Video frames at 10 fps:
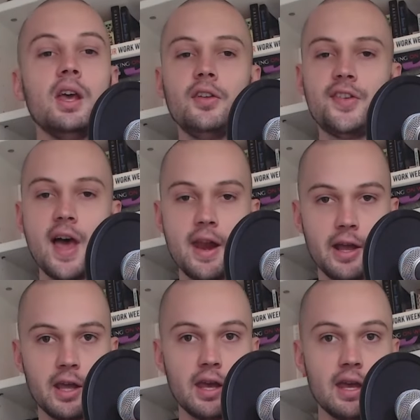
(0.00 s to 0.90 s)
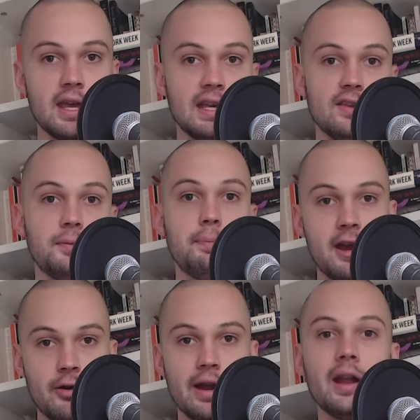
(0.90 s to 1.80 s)
Seneca is better
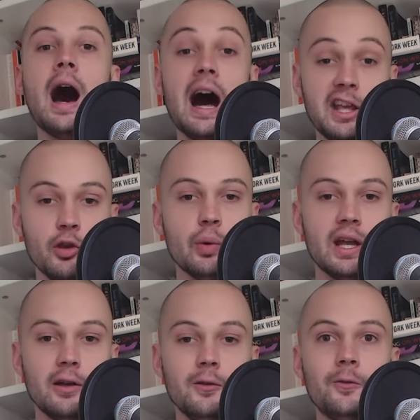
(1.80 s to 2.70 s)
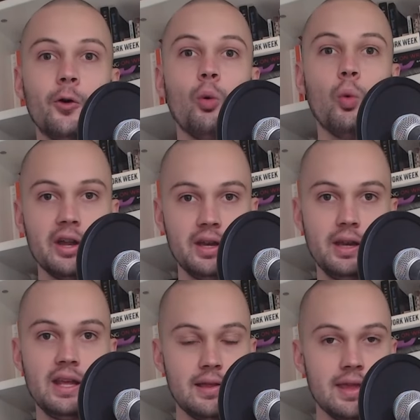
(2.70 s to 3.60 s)
at arguing for what he
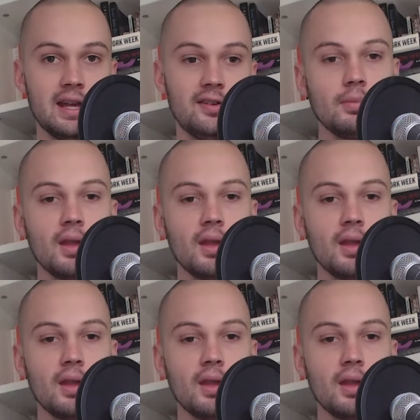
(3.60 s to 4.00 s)
thinks.